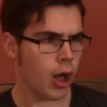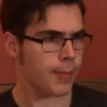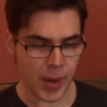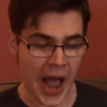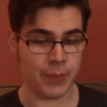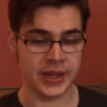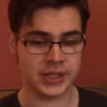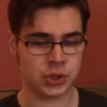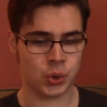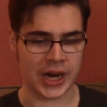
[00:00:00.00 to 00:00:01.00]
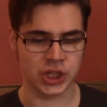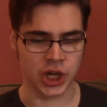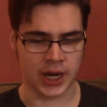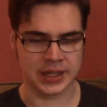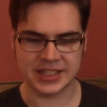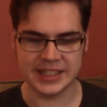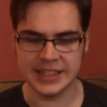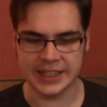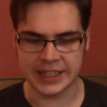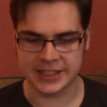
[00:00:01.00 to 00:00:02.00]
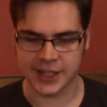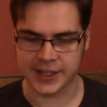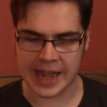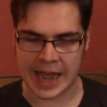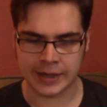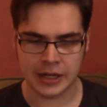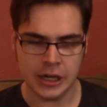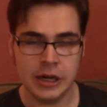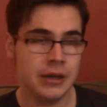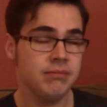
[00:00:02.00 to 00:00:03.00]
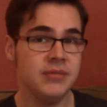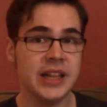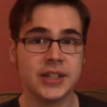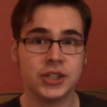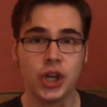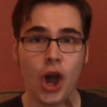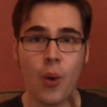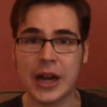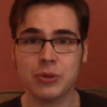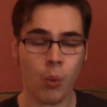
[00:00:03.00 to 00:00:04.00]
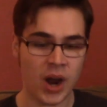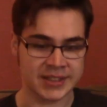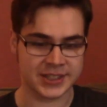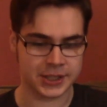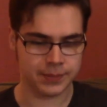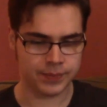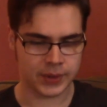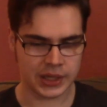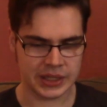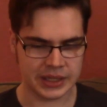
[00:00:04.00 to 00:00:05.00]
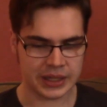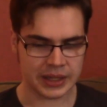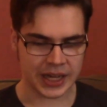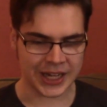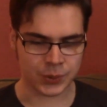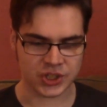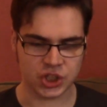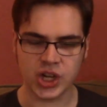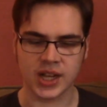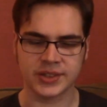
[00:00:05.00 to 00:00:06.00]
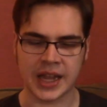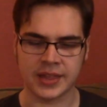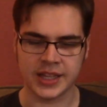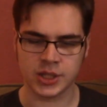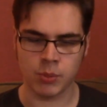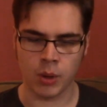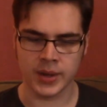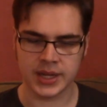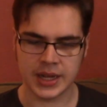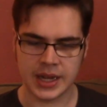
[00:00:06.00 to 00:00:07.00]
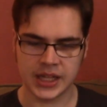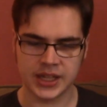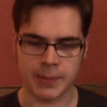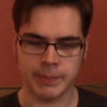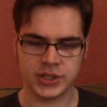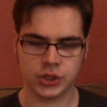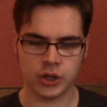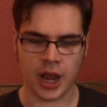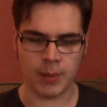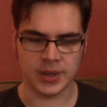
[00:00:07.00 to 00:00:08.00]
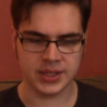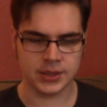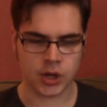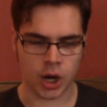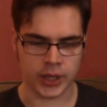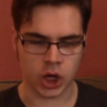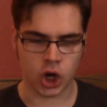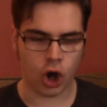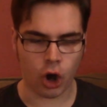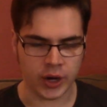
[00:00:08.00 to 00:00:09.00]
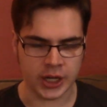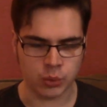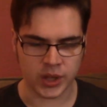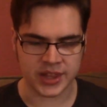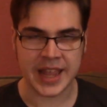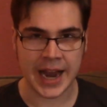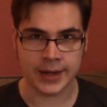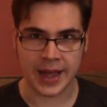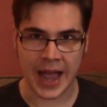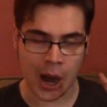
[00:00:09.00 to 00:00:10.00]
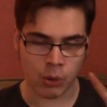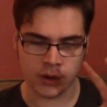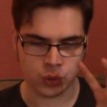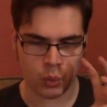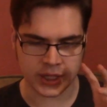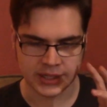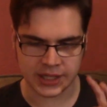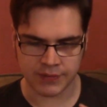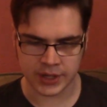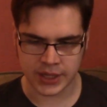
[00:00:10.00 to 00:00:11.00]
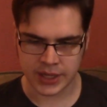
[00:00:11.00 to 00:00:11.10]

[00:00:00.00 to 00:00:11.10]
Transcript: "Pirates!" cried John, seizing his Sunday hat. "Let us go at once!" It was just at this moment that Mr. and Mrs. Darling hurried with Nana out of 27.